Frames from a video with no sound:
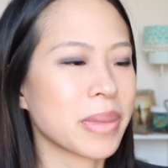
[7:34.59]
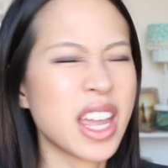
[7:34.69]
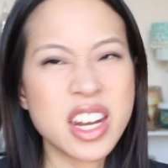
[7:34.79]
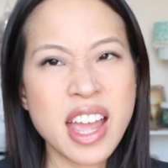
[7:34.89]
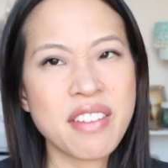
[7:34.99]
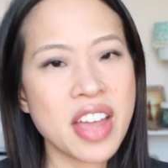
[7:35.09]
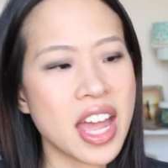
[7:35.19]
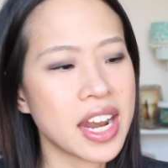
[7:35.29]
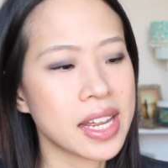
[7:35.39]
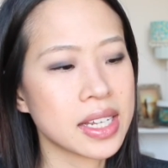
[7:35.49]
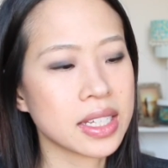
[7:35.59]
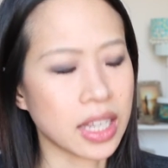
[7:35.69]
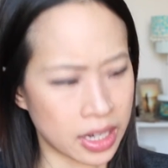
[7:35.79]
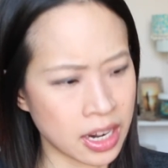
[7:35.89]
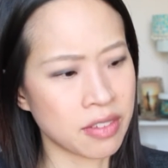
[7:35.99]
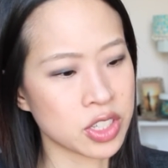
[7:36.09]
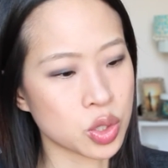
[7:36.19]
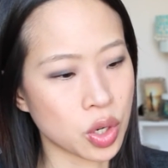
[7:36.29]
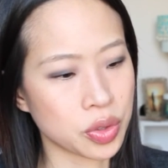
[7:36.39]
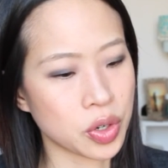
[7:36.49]
And I have a headache and I have a
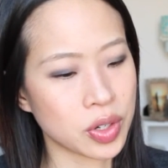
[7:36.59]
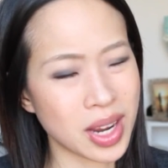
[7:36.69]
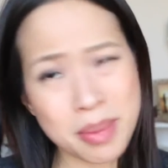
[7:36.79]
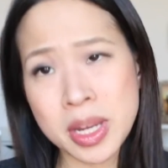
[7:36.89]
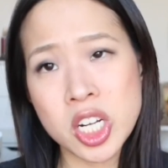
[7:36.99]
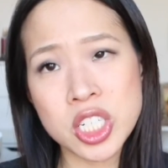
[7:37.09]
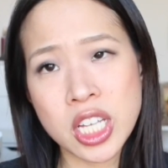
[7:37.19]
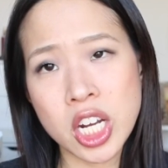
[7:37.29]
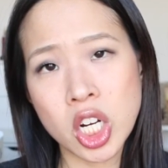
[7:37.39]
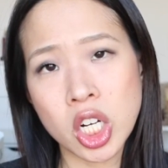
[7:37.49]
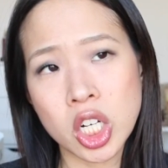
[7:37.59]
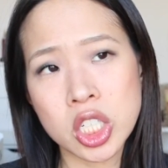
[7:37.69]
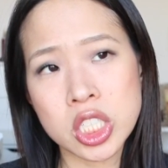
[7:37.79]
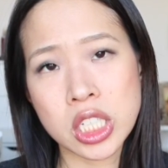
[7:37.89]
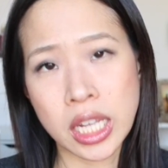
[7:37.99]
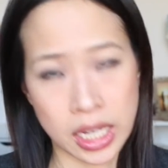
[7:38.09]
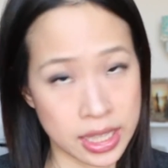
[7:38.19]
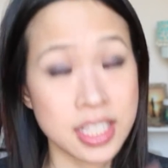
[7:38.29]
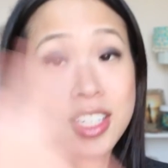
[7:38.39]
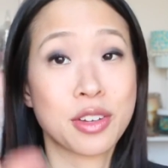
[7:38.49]
sore throat and my ears kind of hurt
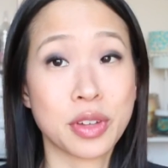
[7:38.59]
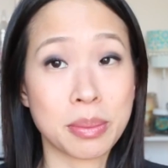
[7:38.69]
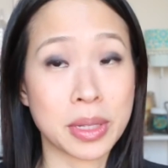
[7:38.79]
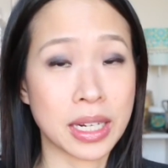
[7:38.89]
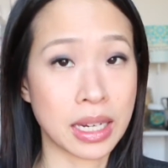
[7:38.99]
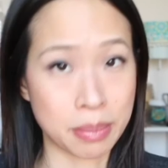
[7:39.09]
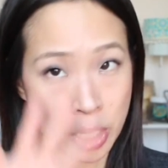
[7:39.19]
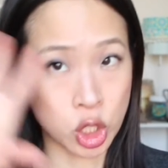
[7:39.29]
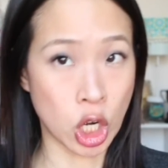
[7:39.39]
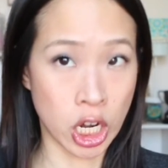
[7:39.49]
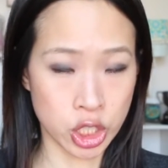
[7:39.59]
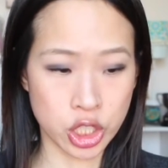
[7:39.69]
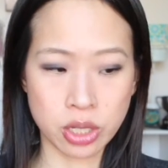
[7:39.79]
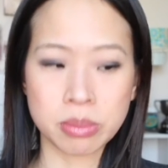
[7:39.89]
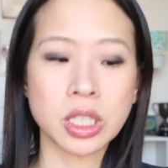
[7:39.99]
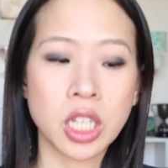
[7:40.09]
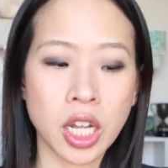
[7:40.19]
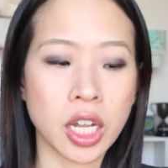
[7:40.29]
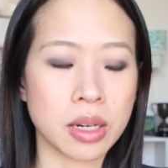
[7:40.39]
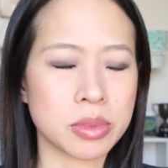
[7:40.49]
and that's enough complaining. I'm not trying to
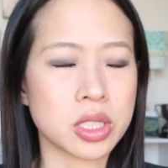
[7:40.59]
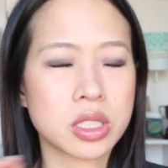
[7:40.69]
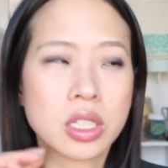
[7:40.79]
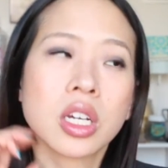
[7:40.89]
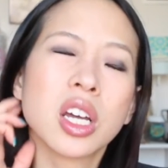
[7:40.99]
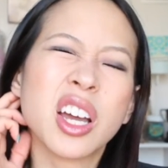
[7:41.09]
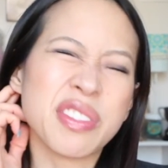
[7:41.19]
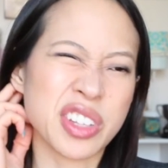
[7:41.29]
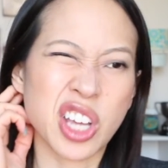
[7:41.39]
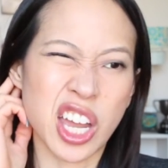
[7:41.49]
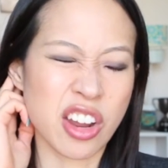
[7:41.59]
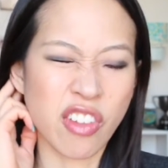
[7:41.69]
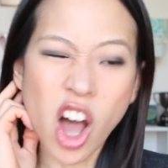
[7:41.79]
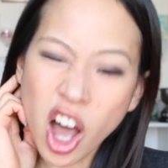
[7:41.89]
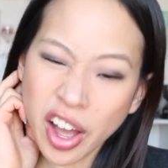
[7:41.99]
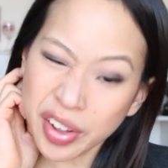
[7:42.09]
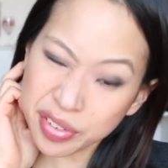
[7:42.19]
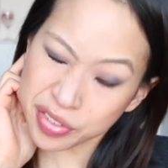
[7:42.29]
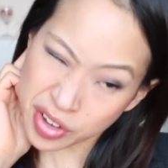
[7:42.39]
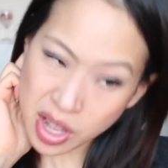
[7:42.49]
complain. I'm just feel kind of
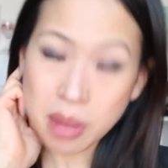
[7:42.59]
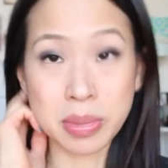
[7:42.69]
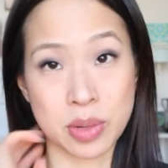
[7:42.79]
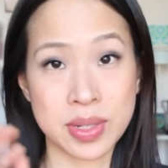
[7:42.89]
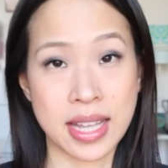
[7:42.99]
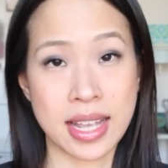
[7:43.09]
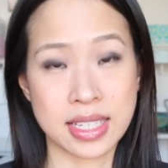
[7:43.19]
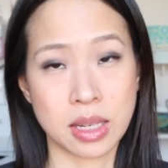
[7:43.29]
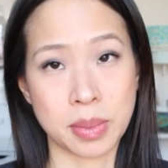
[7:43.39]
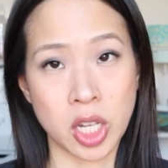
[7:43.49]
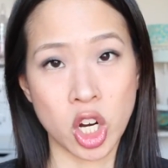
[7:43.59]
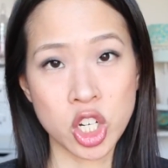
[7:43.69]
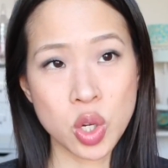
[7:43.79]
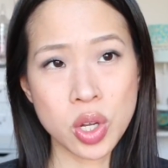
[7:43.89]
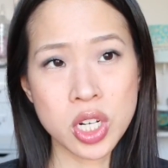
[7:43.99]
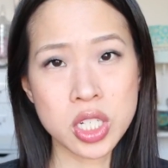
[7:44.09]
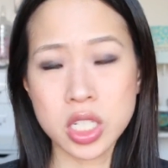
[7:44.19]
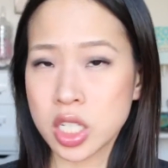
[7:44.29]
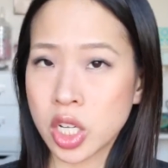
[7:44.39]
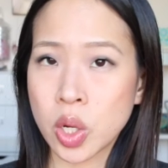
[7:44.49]
off. Wayne was asking me, are you gonna
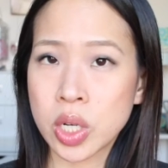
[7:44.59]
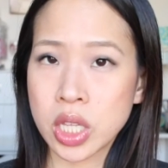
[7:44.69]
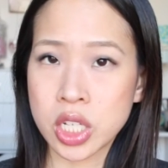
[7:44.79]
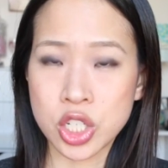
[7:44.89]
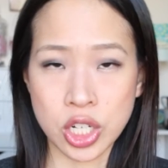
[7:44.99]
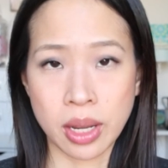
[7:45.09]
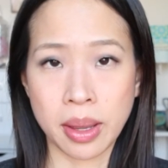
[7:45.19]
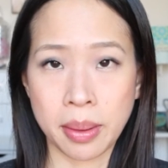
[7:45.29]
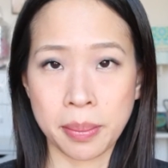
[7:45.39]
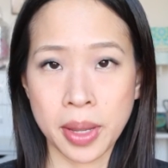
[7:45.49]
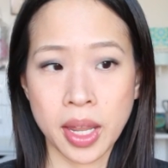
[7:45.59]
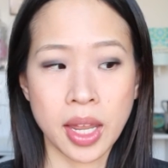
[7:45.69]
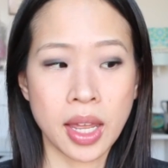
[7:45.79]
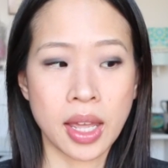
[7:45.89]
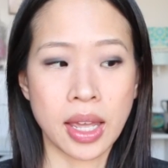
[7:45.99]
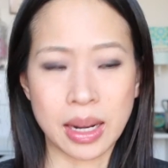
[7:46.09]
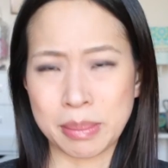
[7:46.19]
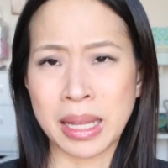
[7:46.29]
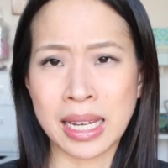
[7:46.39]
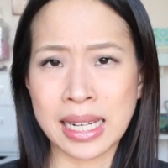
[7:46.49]
still go to the gym? And
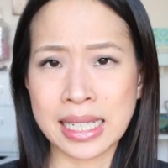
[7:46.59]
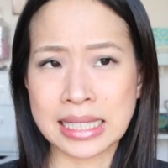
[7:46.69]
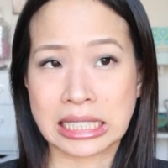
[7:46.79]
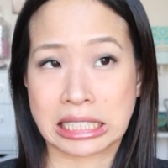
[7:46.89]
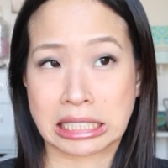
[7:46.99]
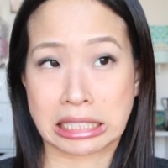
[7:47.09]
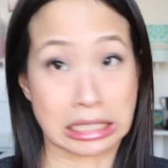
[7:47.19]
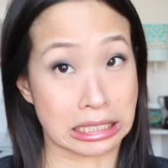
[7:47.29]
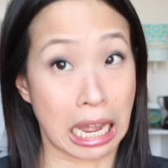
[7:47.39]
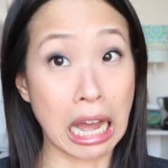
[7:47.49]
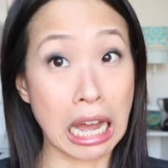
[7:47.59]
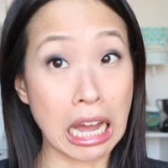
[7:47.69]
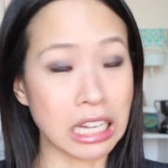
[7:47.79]
I'm like, yeah.